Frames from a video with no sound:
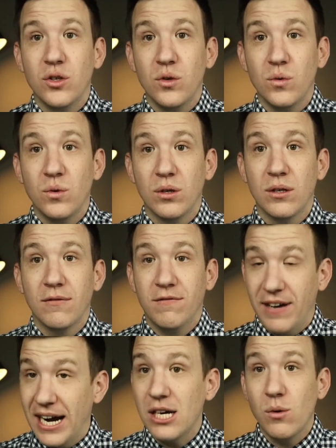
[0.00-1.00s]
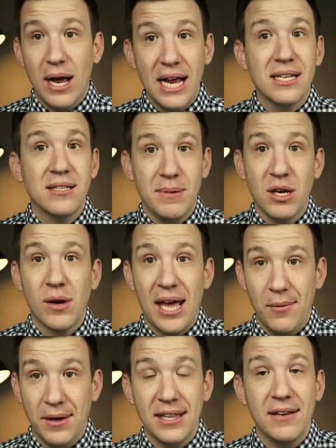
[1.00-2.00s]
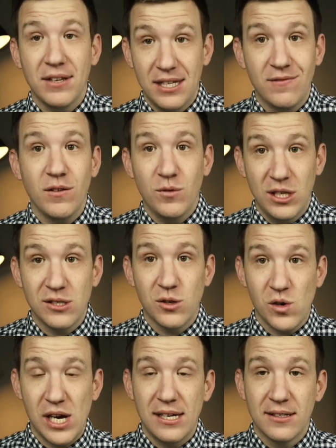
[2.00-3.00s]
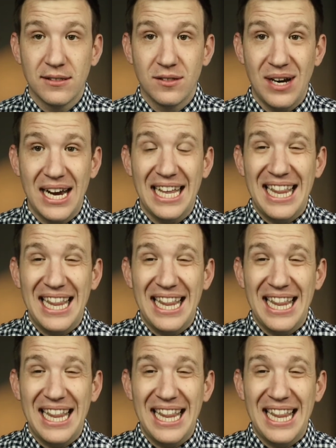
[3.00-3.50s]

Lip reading: to find a way to be okay with, even if you disagree, right?